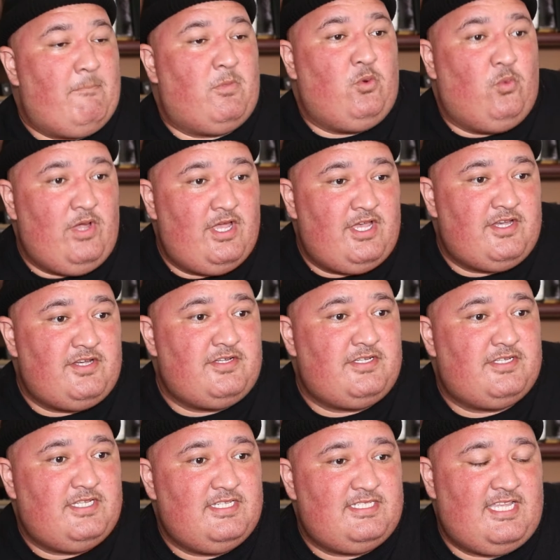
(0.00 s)

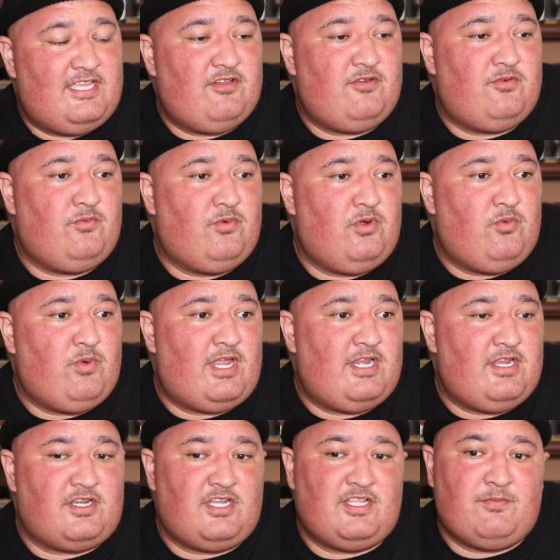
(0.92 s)
well, he said, we're
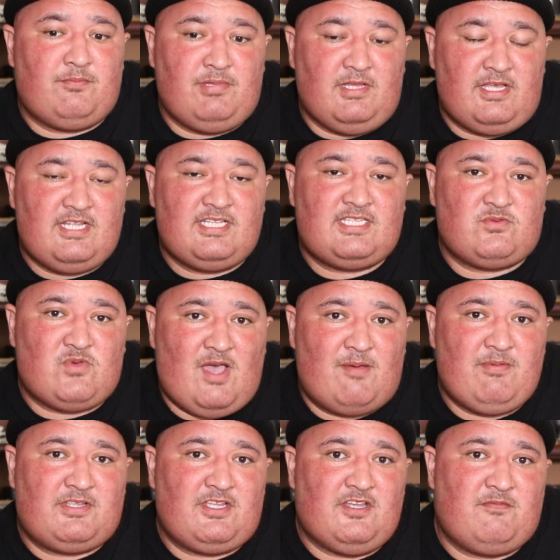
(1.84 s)
waiting on the blood
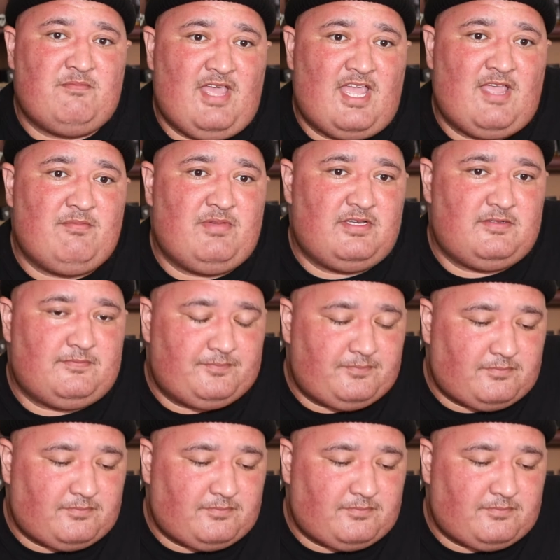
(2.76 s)
swab to come back, but